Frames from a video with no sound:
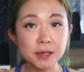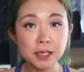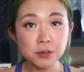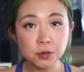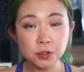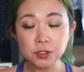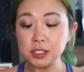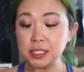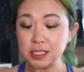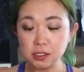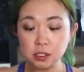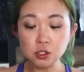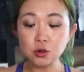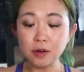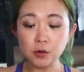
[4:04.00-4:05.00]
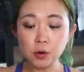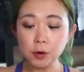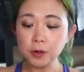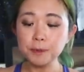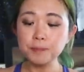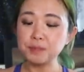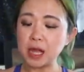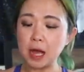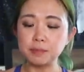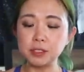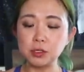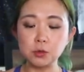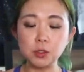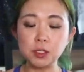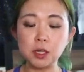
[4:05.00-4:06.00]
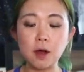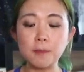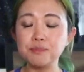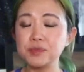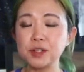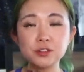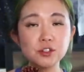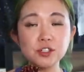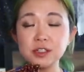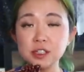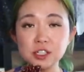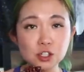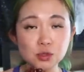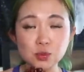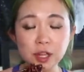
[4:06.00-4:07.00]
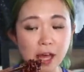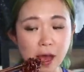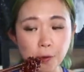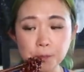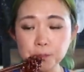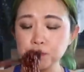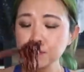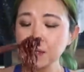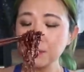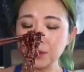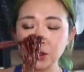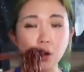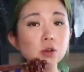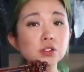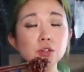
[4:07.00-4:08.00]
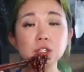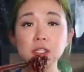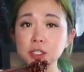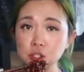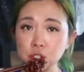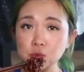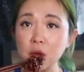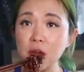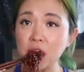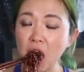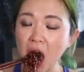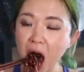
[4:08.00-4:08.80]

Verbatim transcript: bean noodles need the truffle oil? Absolutely not. They're delicious without, but they're also delicious with.